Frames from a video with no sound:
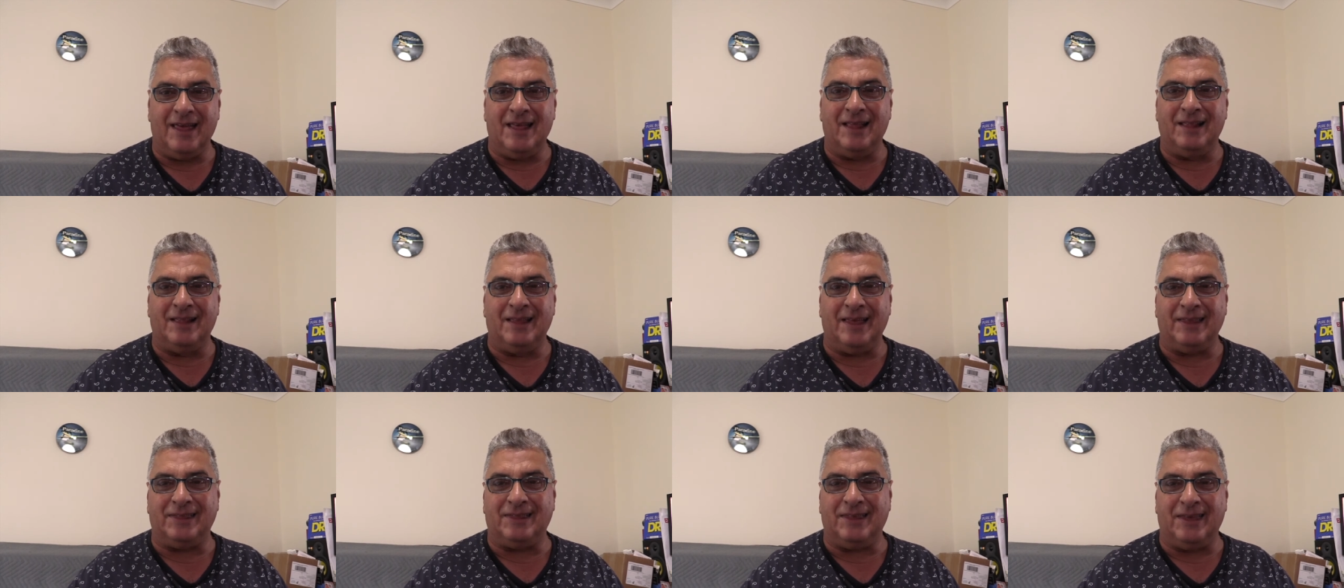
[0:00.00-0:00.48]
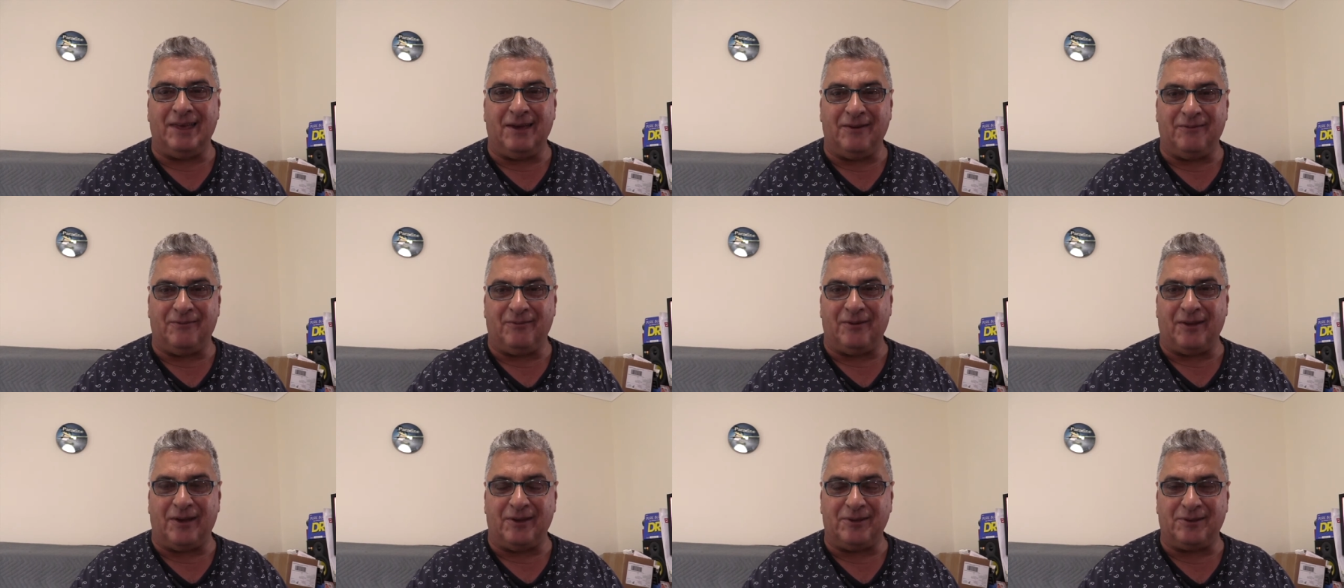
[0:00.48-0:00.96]
Let the air
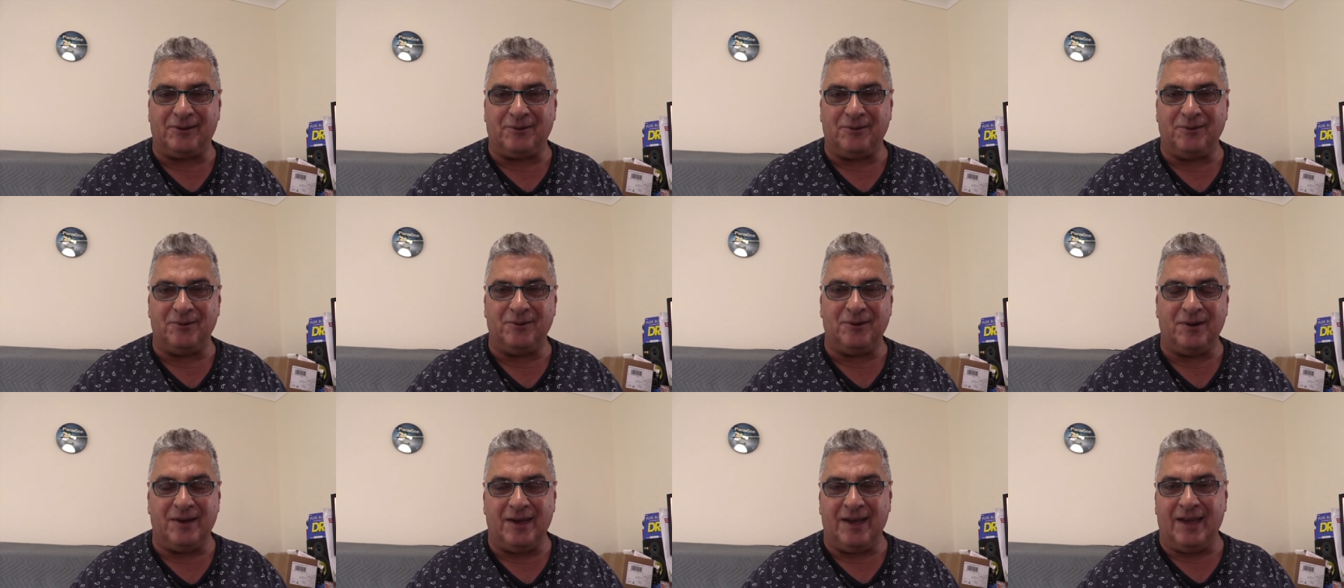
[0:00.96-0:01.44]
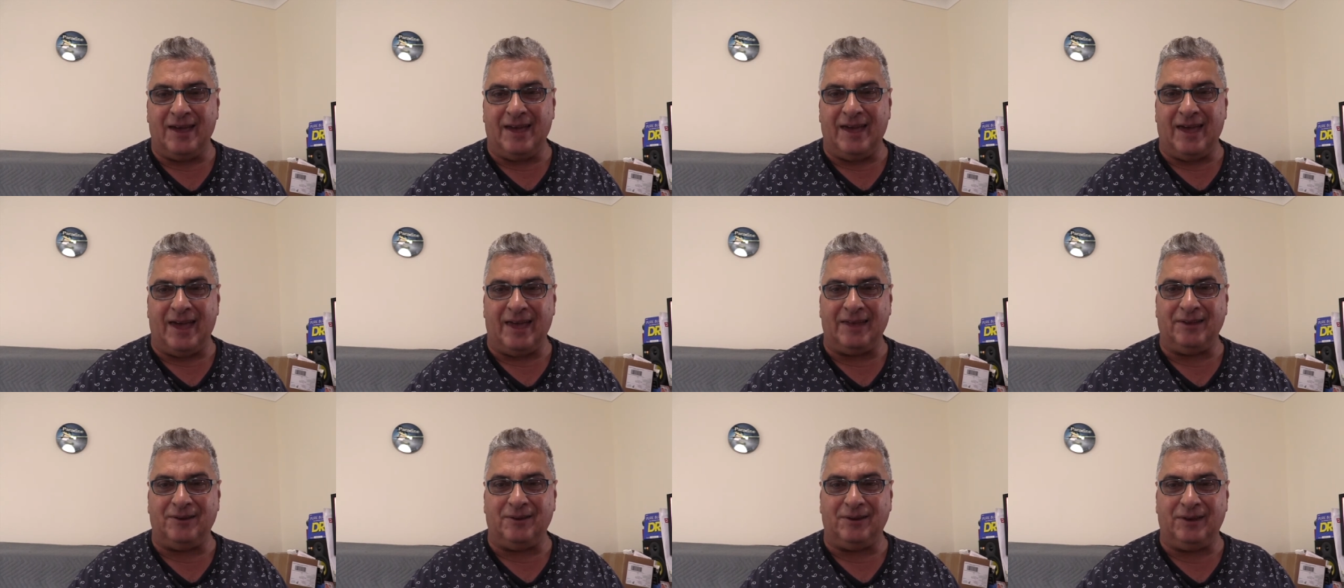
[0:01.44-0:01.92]
flow through
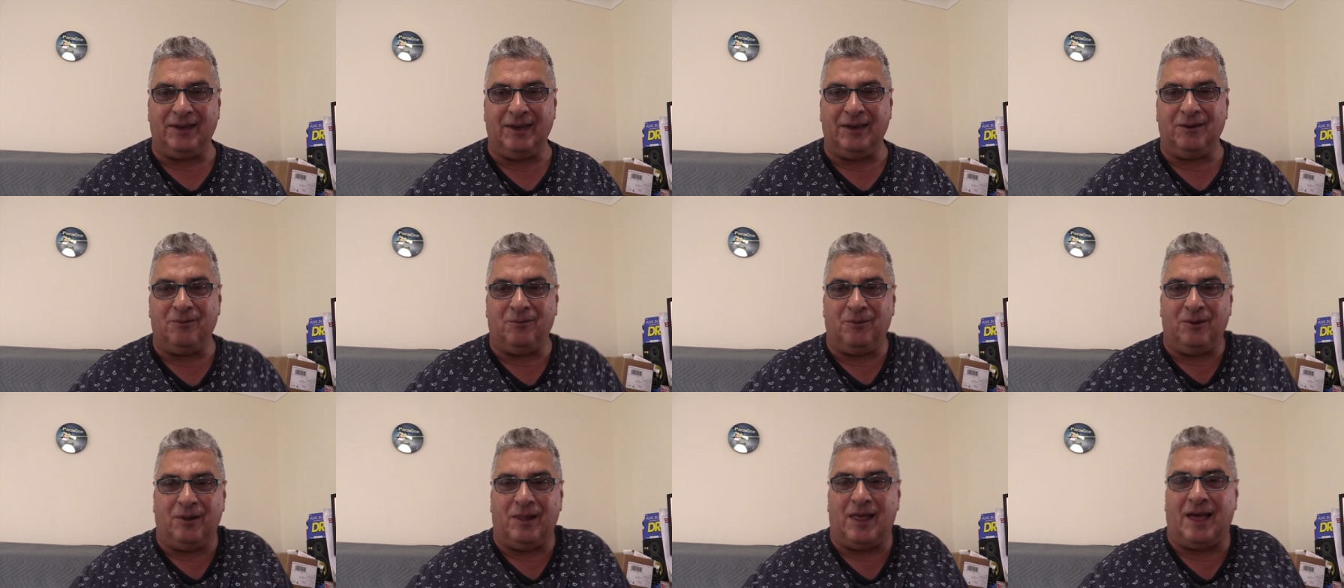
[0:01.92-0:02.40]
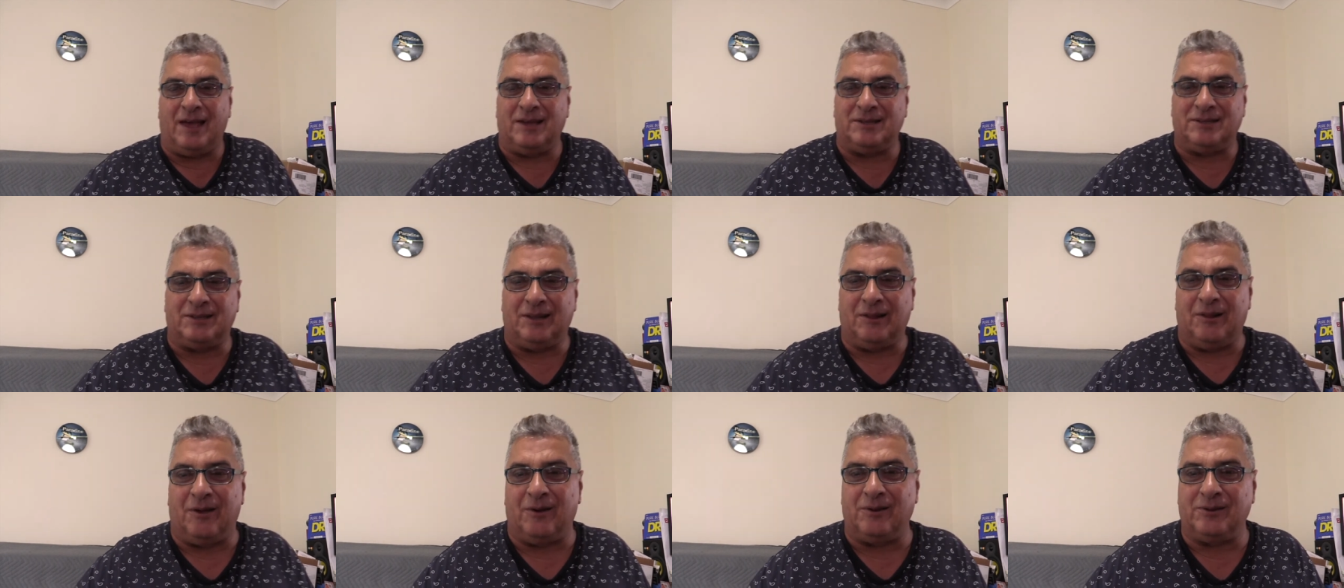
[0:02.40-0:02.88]
and your gear will last
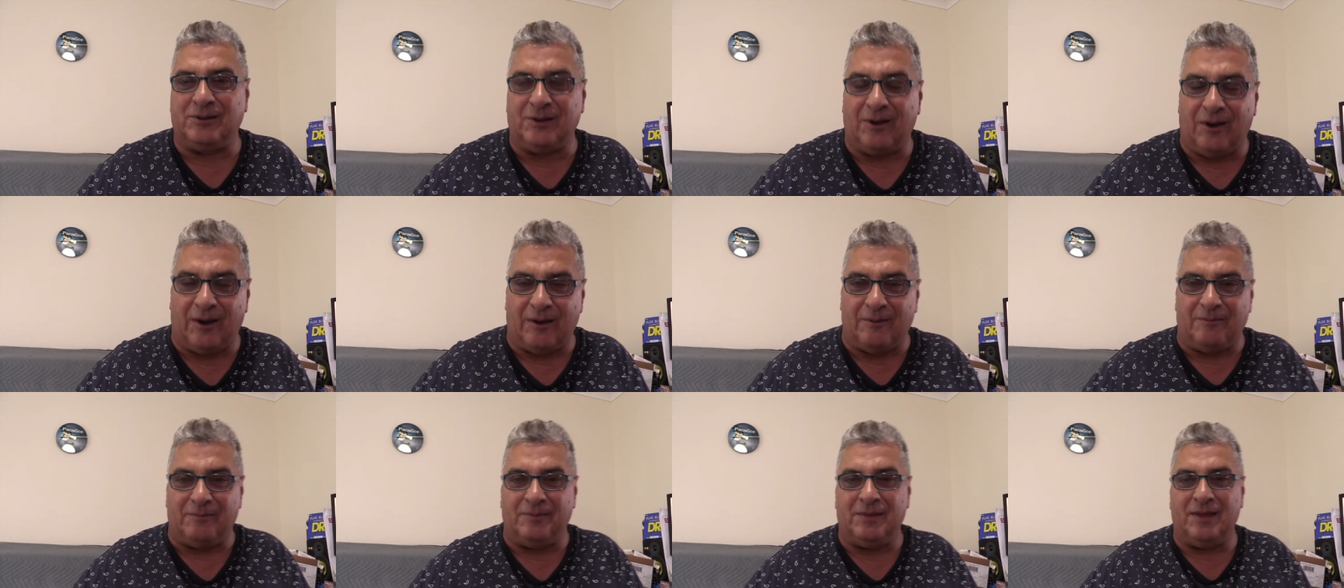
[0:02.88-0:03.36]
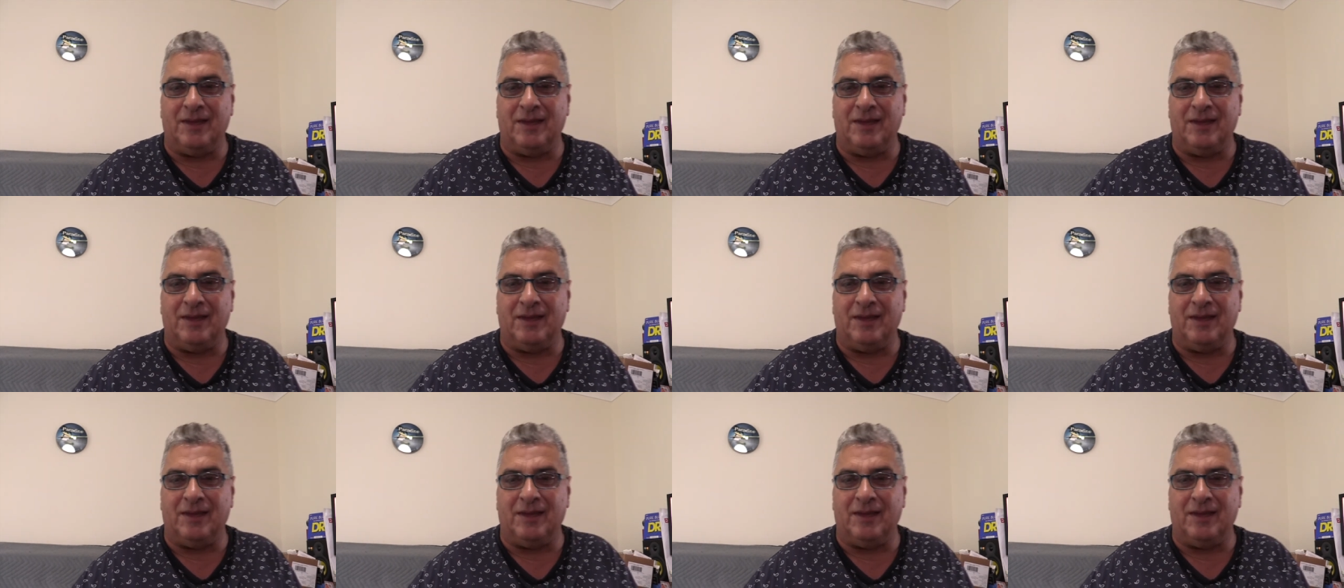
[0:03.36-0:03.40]
a long time.